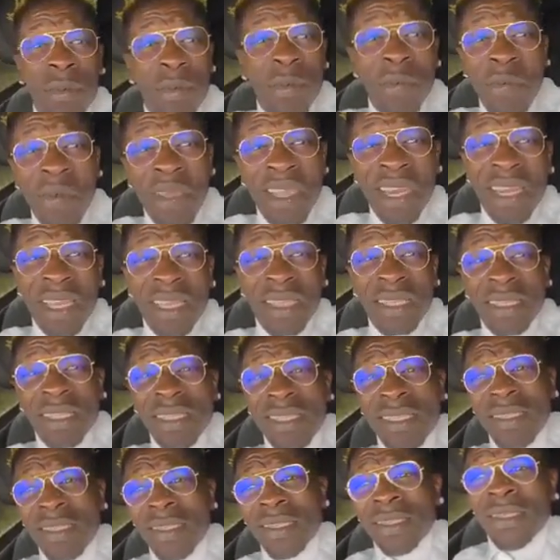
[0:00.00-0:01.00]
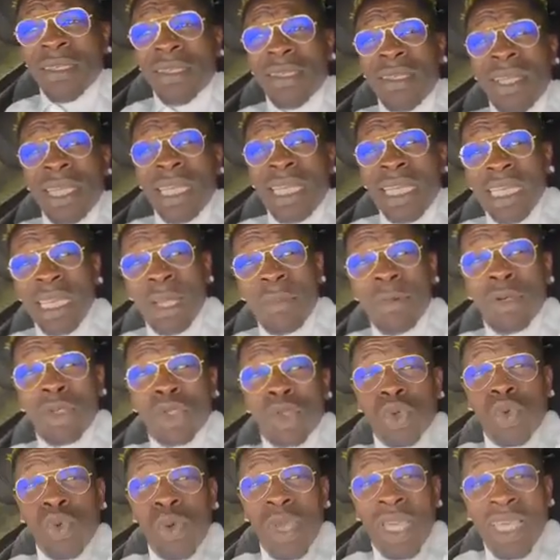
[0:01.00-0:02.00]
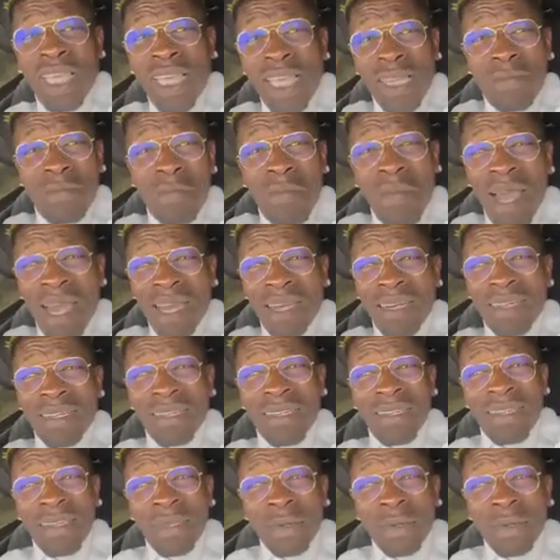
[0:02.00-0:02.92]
this. The most wicked man